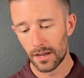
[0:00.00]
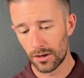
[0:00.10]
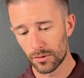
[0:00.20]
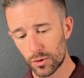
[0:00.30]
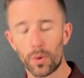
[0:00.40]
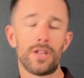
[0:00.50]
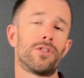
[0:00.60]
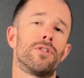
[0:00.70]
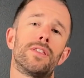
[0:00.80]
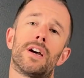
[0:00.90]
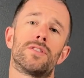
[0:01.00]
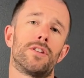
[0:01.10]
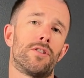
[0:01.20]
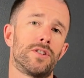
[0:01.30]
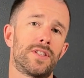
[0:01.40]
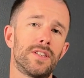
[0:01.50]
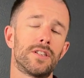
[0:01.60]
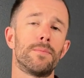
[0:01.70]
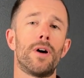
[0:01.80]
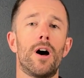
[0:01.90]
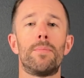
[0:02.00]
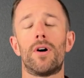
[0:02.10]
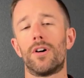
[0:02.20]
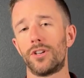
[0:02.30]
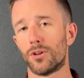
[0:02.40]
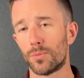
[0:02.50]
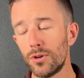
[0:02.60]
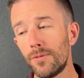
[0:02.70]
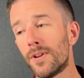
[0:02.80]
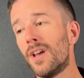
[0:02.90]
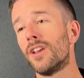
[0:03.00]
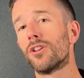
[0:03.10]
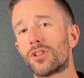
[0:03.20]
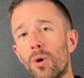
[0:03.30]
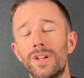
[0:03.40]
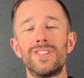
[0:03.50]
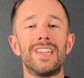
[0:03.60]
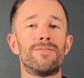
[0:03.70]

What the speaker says: $20,000, $30,000 system up on your roof, you're going to get